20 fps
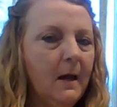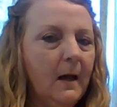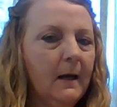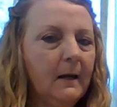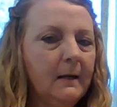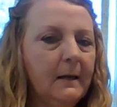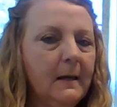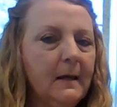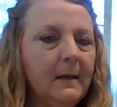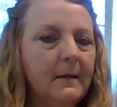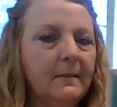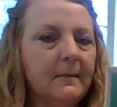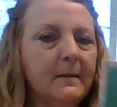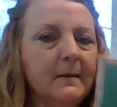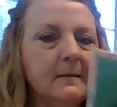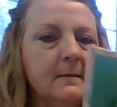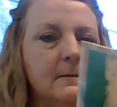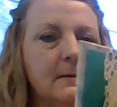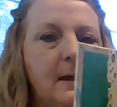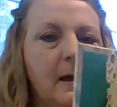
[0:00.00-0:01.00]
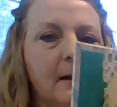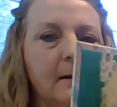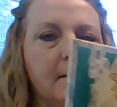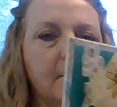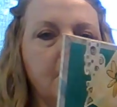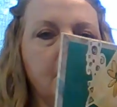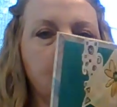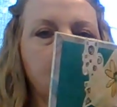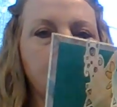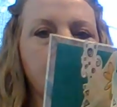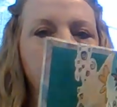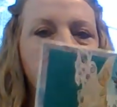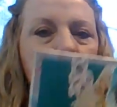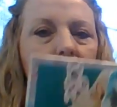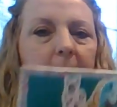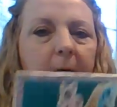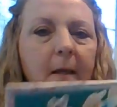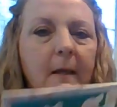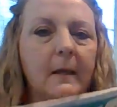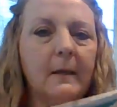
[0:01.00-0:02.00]
Again, this kind of
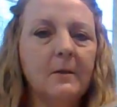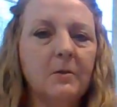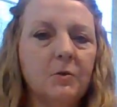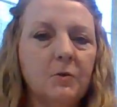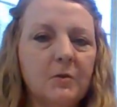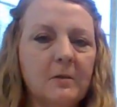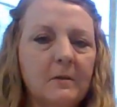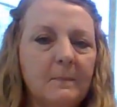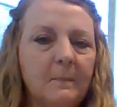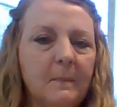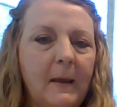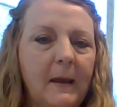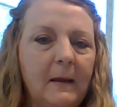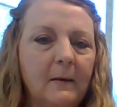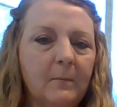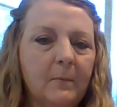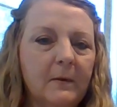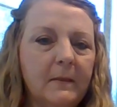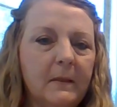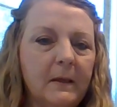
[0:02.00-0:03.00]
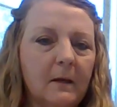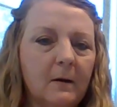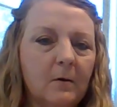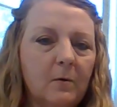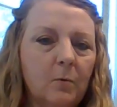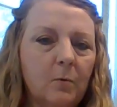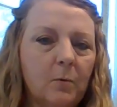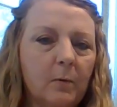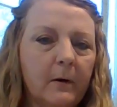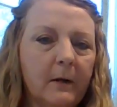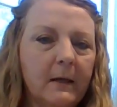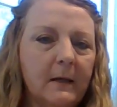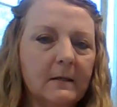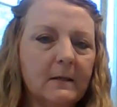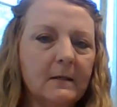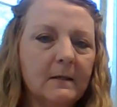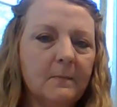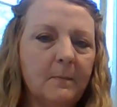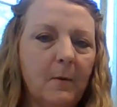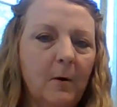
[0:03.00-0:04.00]
book is just made with the
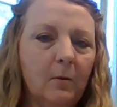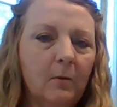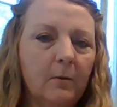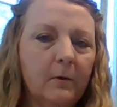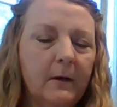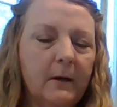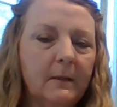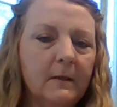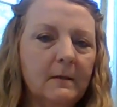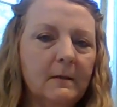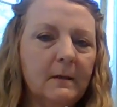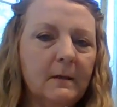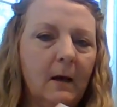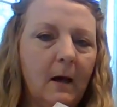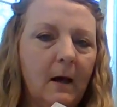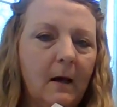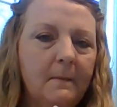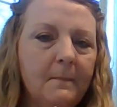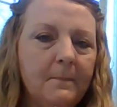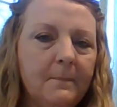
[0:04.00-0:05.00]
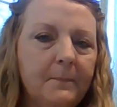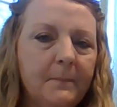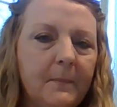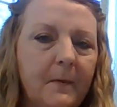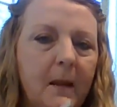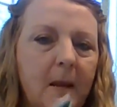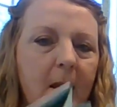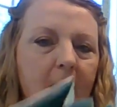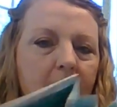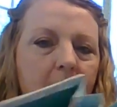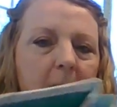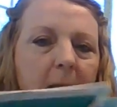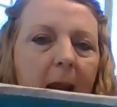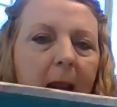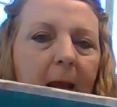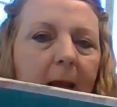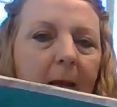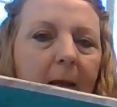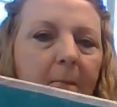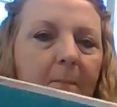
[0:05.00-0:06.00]
accordion smaller at the top
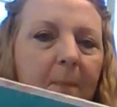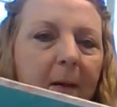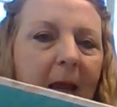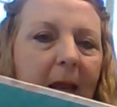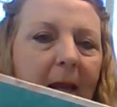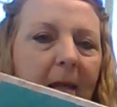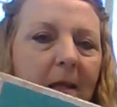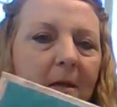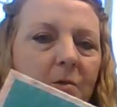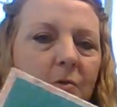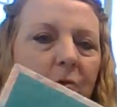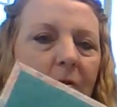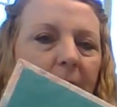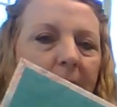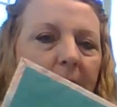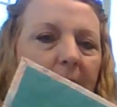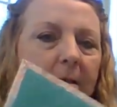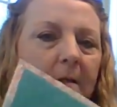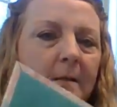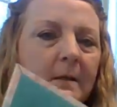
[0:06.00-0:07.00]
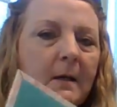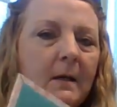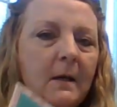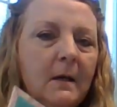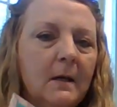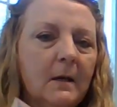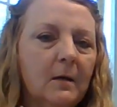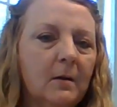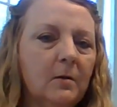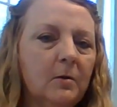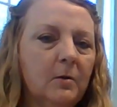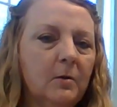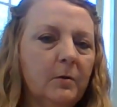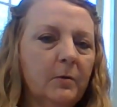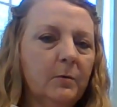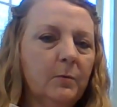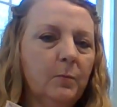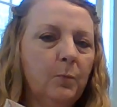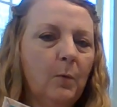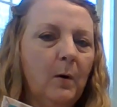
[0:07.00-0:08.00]
and pages
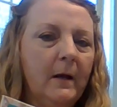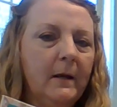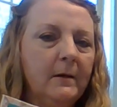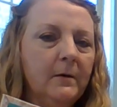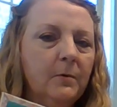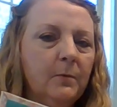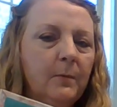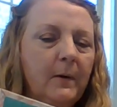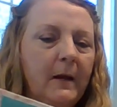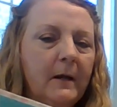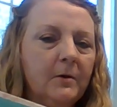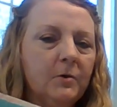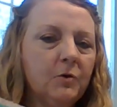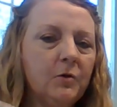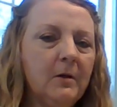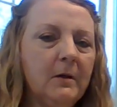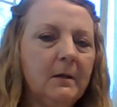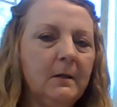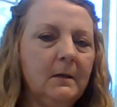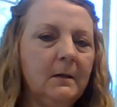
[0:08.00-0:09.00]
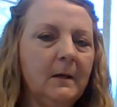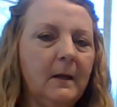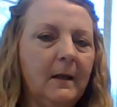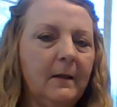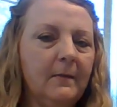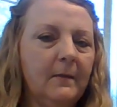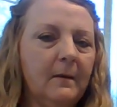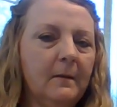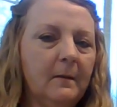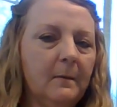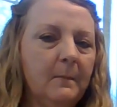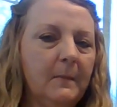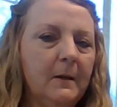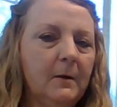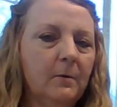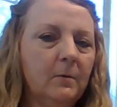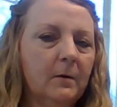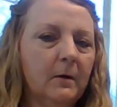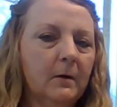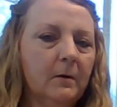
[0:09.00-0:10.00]
glued one direction and then the
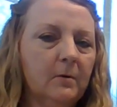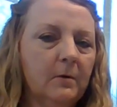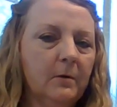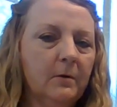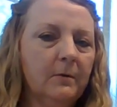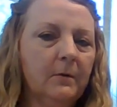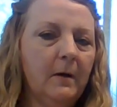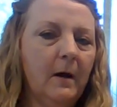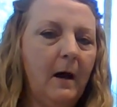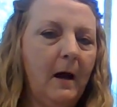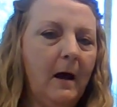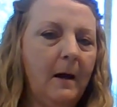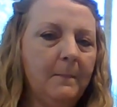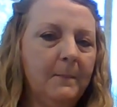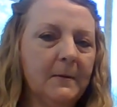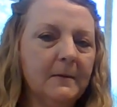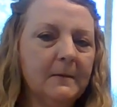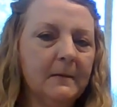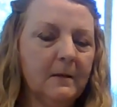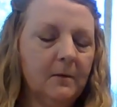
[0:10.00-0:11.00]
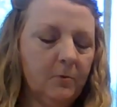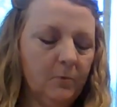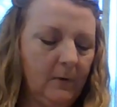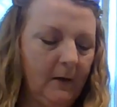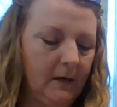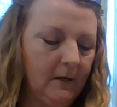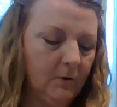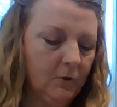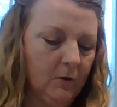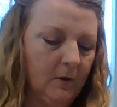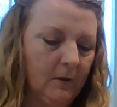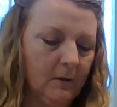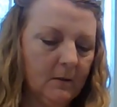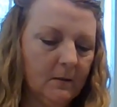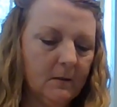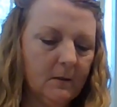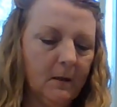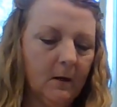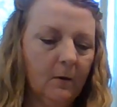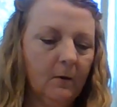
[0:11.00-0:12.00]
middle are glued the opposite direction.
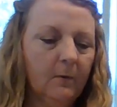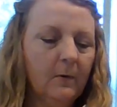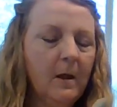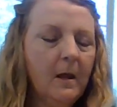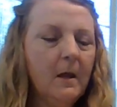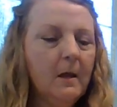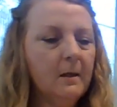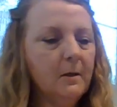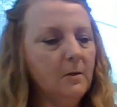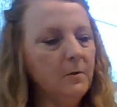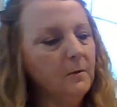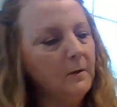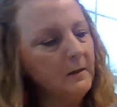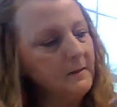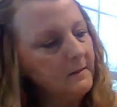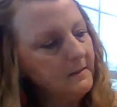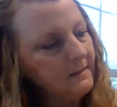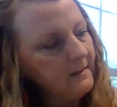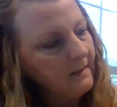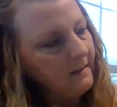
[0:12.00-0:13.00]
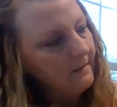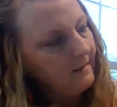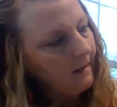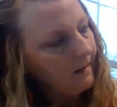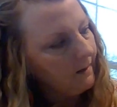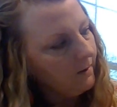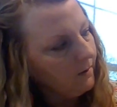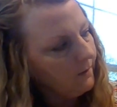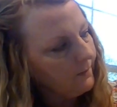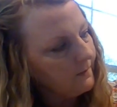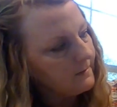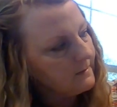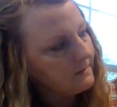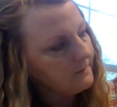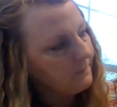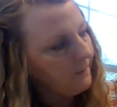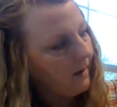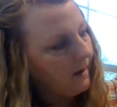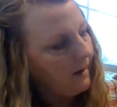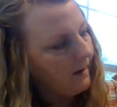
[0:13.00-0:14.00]
So you can see that on the
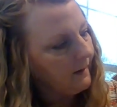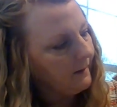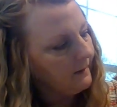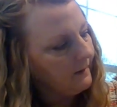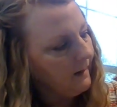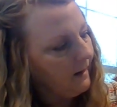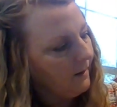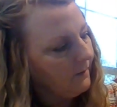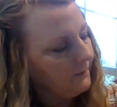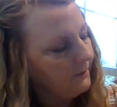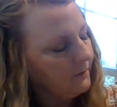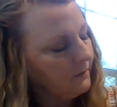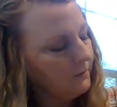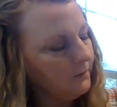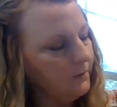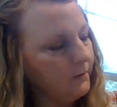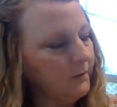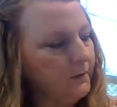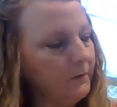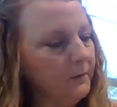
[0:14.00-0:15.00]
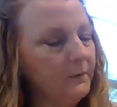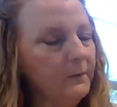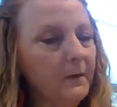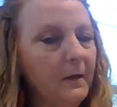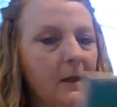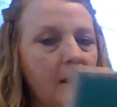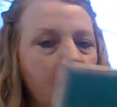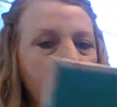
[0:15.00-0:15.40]
spine, how they're glued.